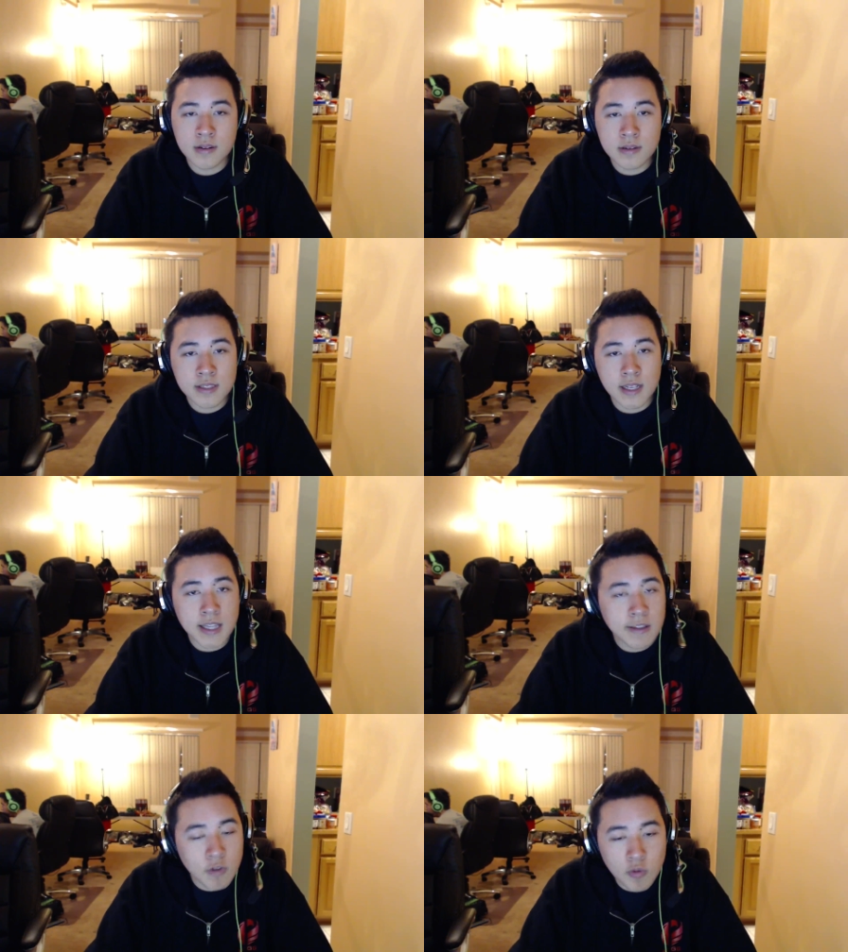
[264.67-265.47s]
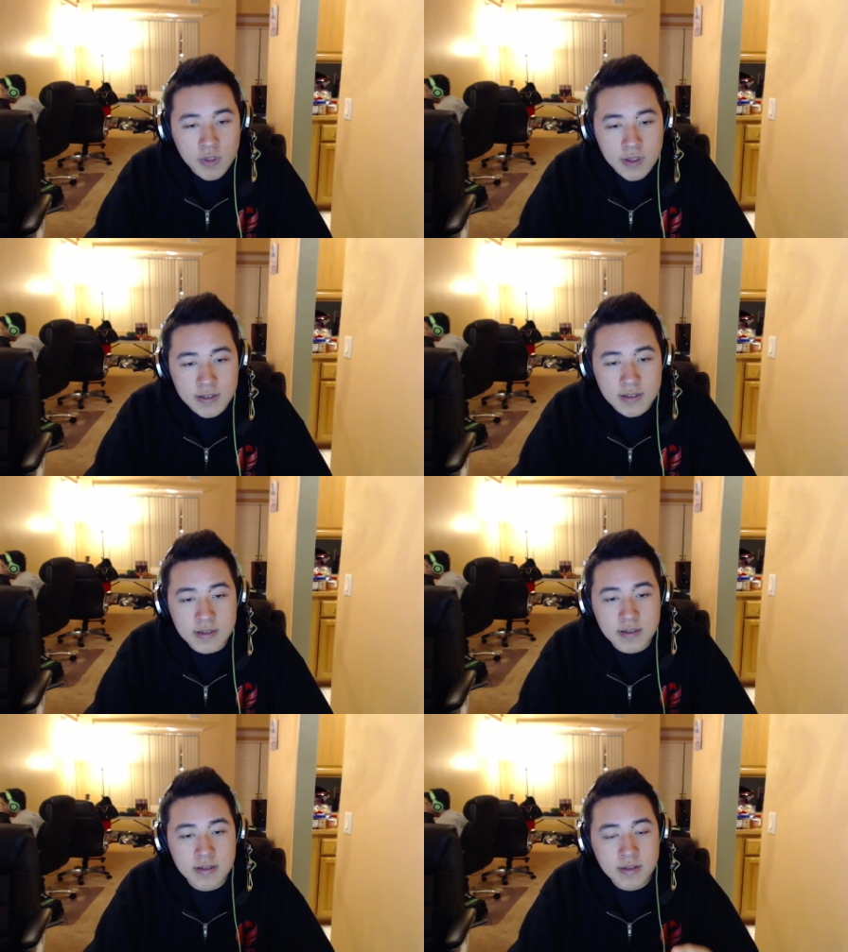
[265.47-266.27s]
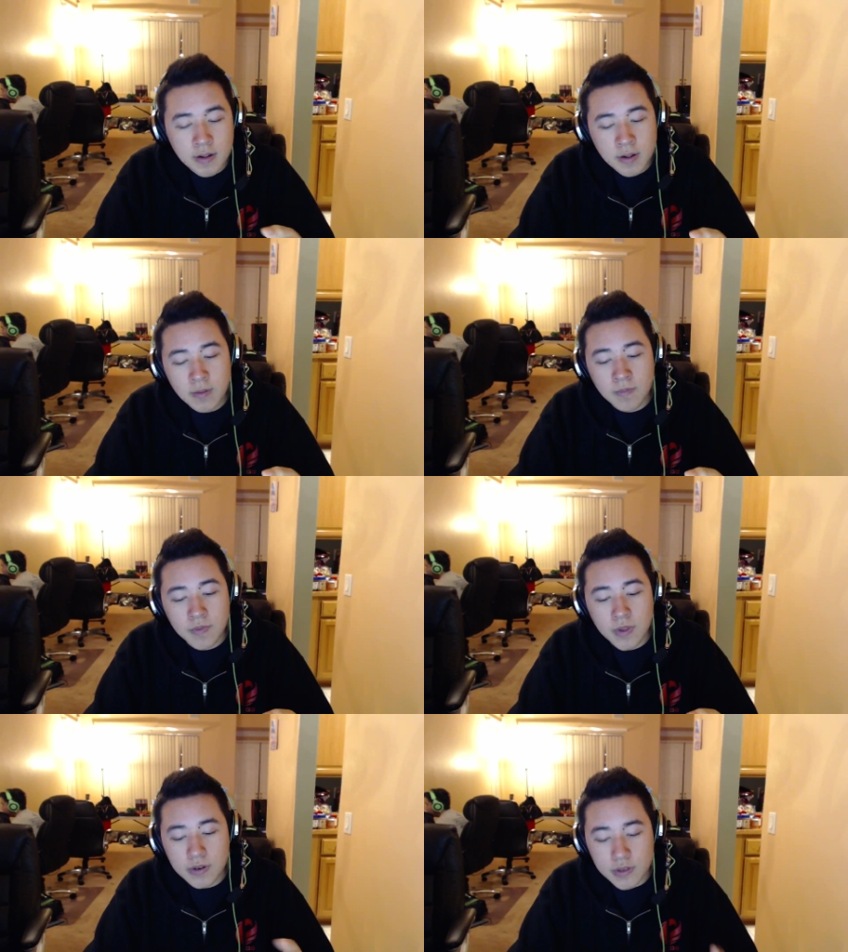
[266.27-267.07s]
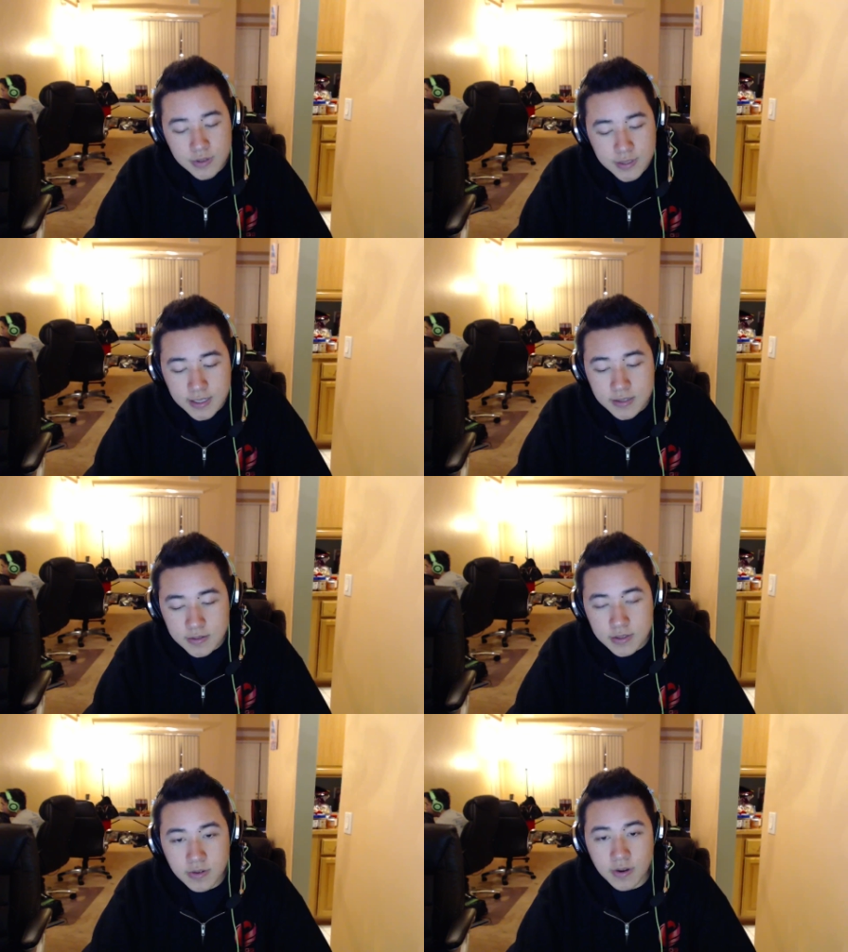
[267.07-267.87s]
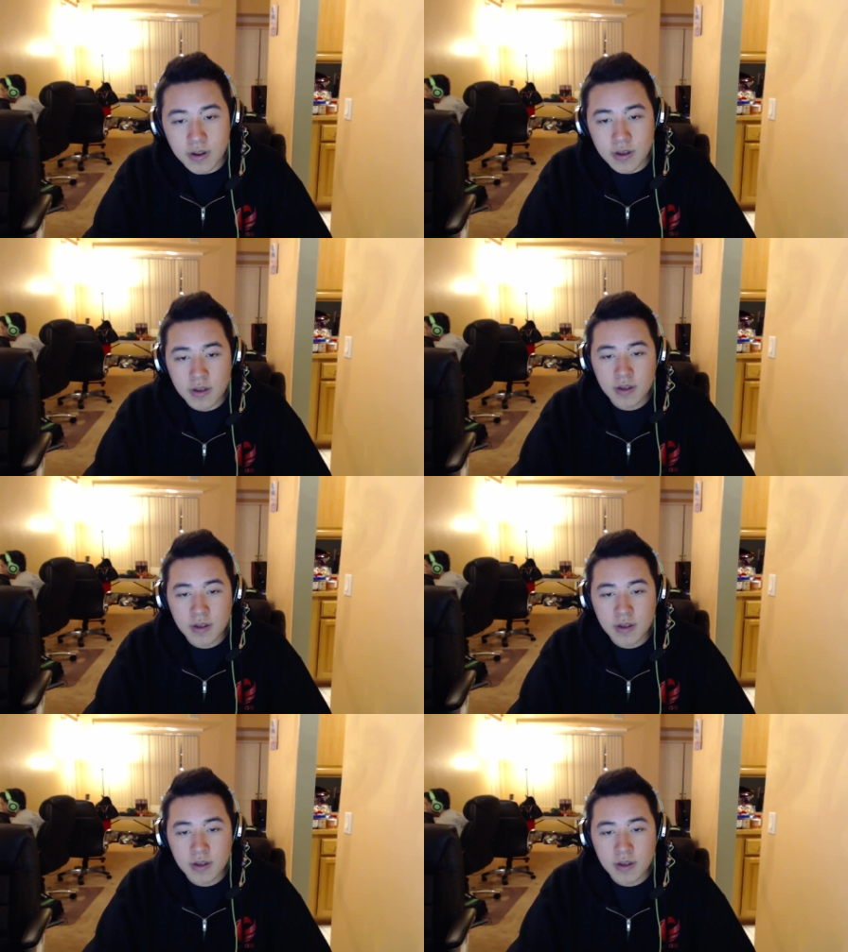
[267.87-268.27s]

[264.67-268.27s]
So I leave you with this. There are two sides to the story.